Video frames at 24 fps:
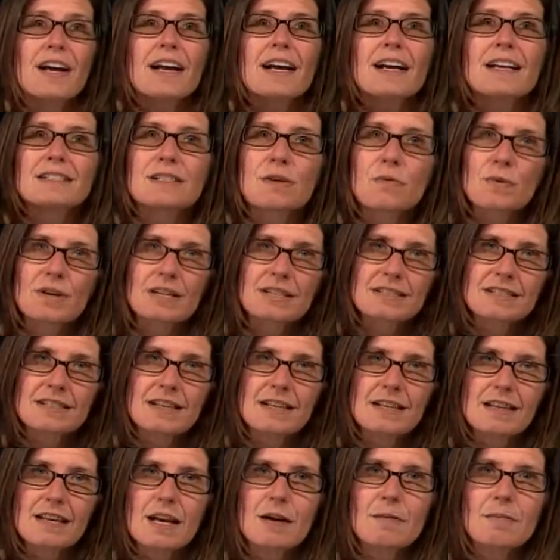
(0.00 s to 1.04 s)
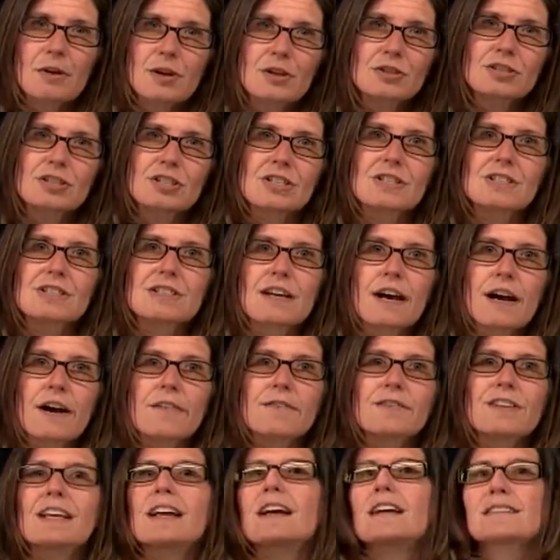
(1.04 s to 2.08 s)
is that we see the emergence
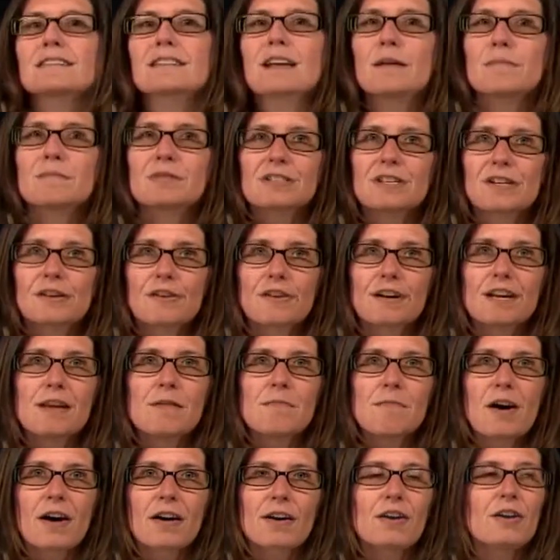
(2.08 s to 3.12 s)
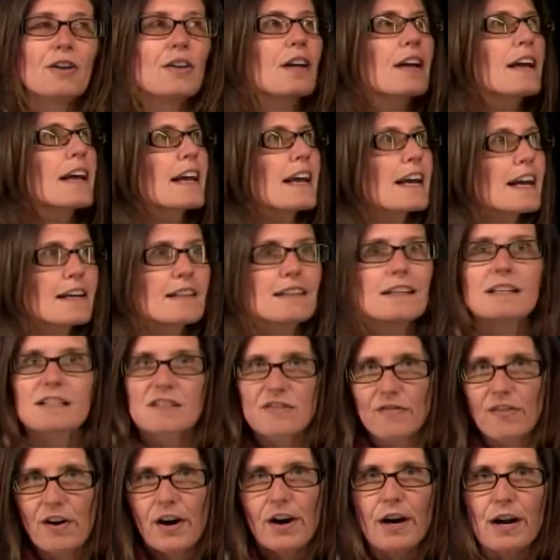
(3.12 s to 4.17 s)
of the SMCRE model in these
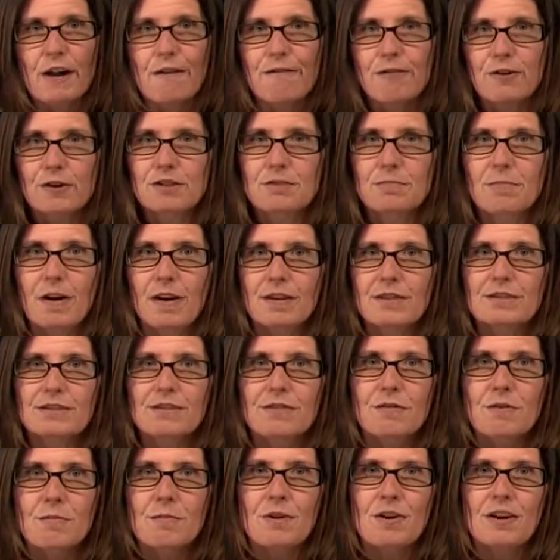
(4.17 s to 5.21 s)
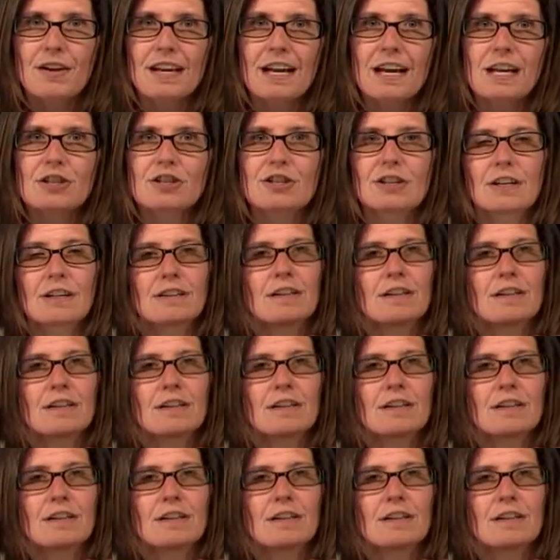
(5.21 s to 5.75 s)
very first models of communication.